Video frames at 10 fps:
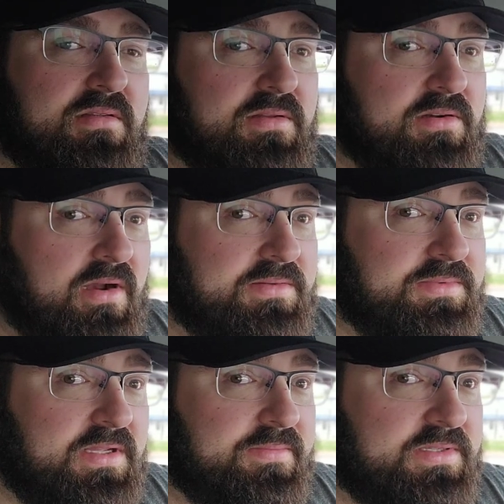I'm gonna grab
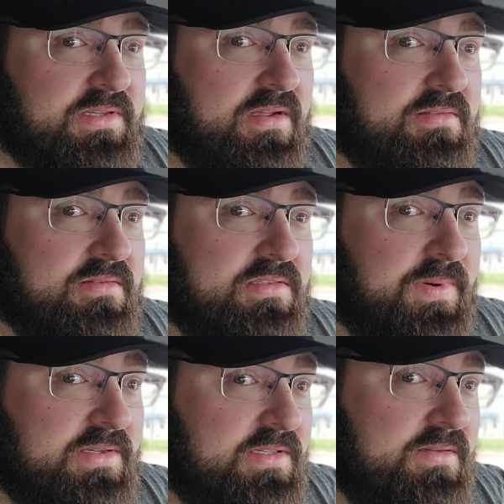some tikka masala,
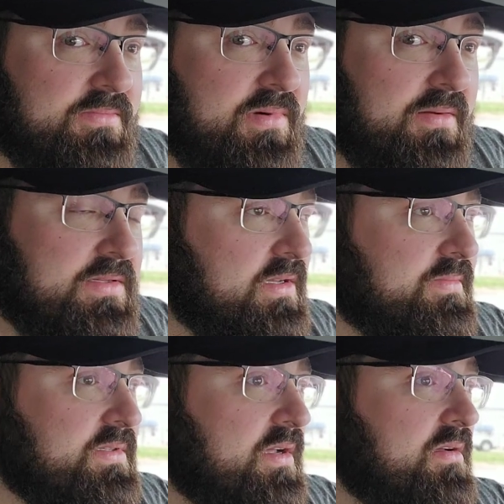spicy probably
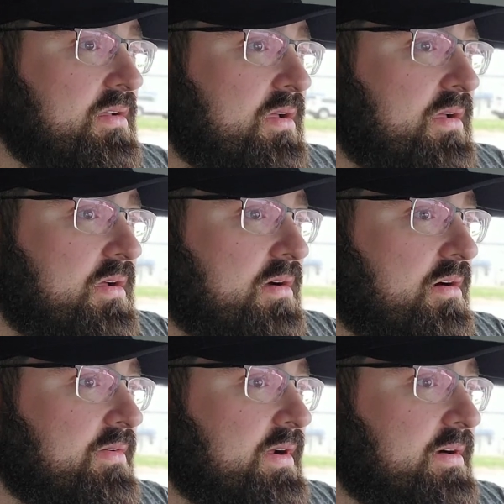tikka masala
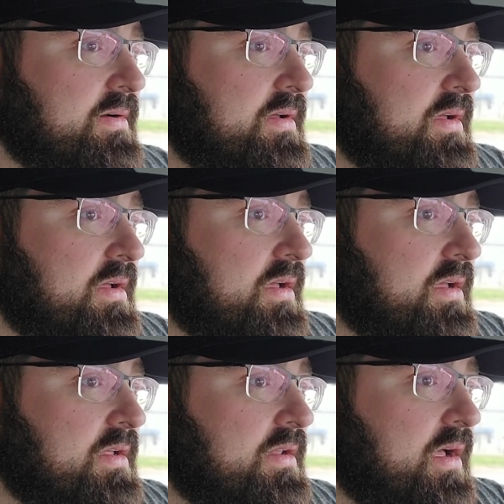over here,
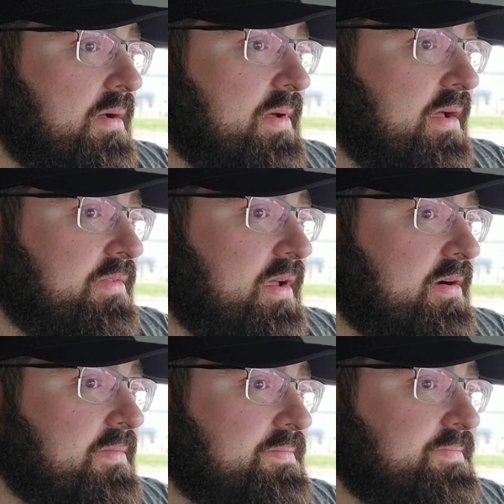and I'm gonna have
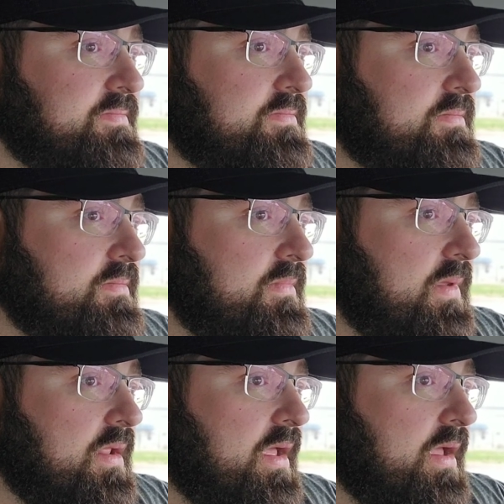dinner
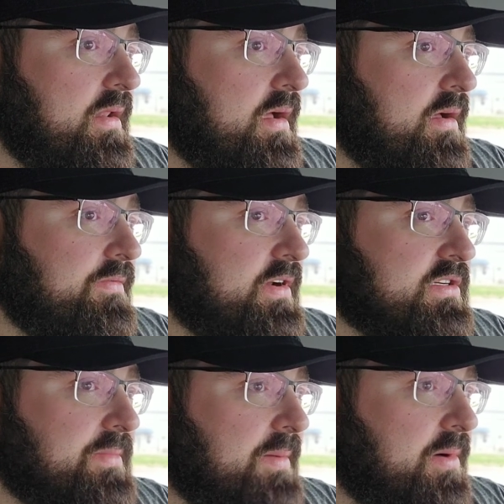and uh,
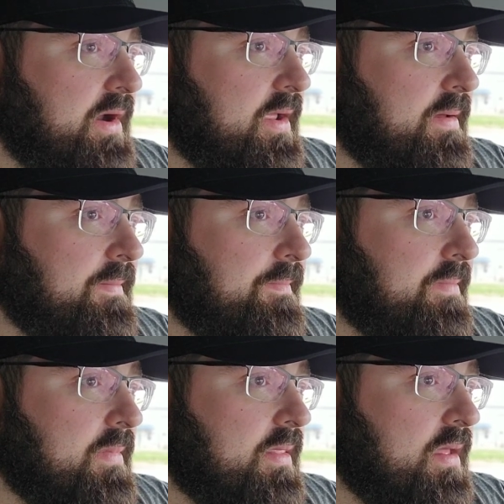finish up my break.
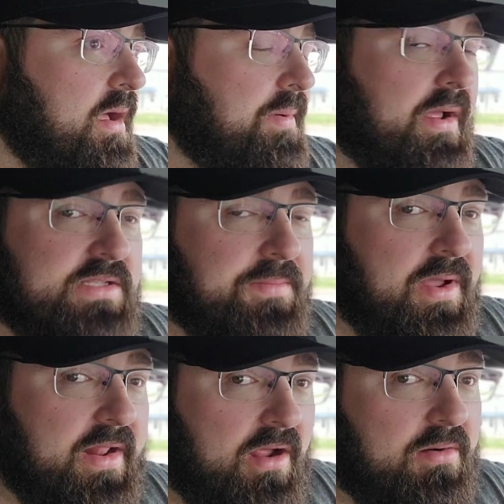I'll probably take
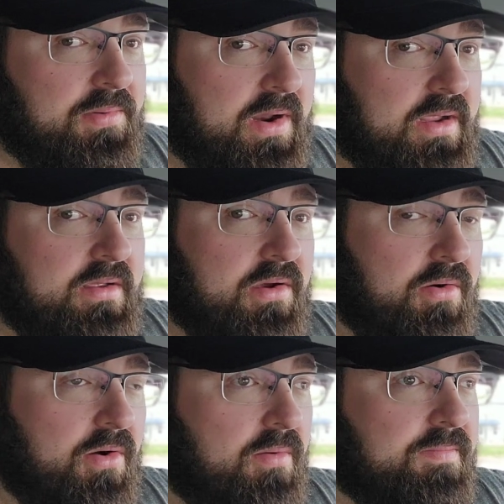my eight-hour break,
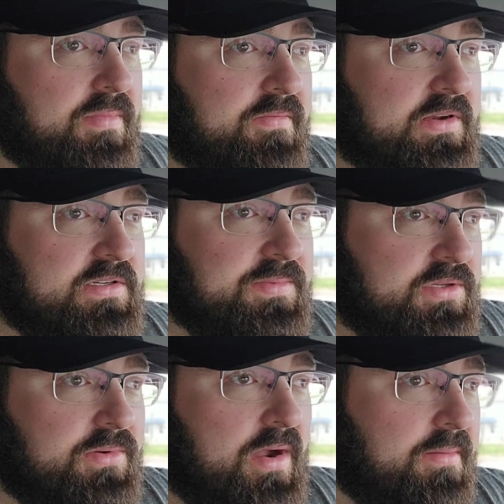go home, finish up the
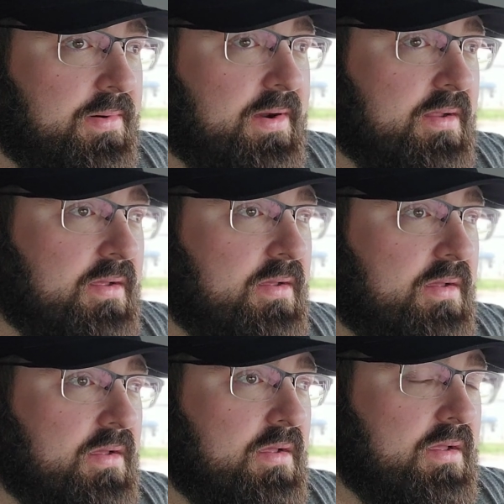two-hour break,
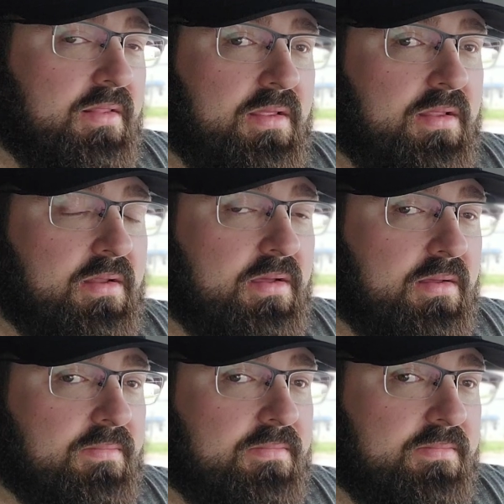and then
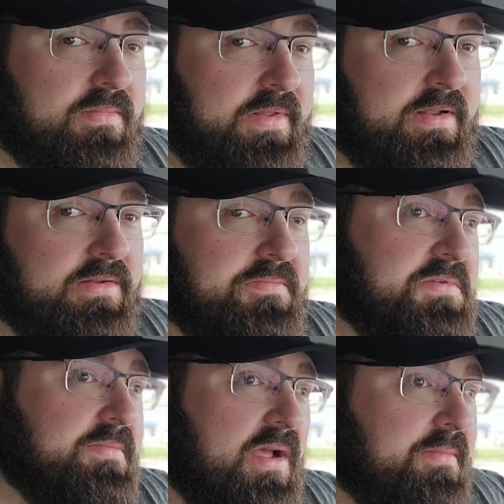um, then
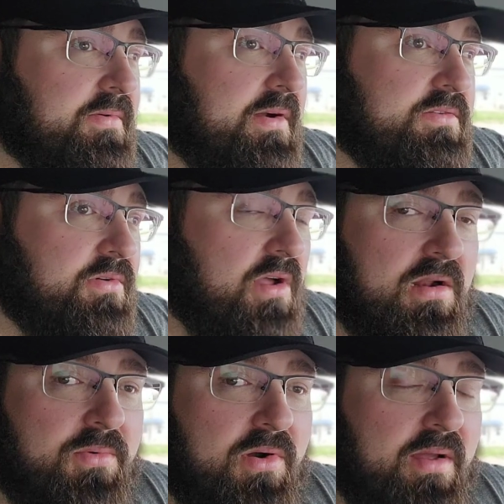sometime around two
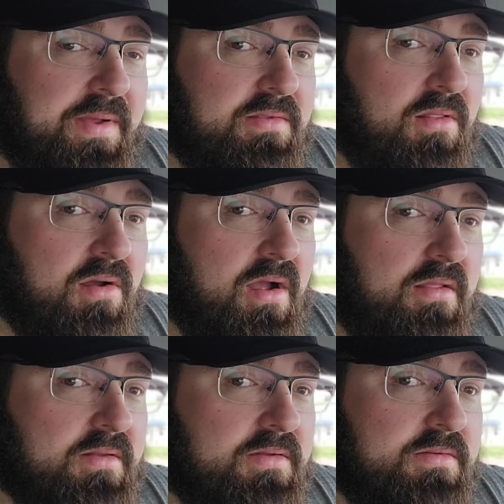o'clock in the morning, I'm at the Long
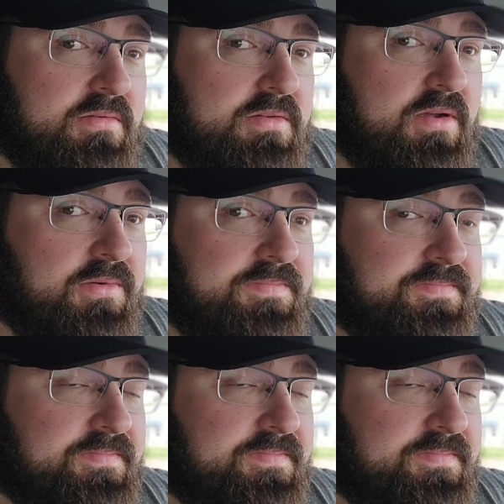Island. So,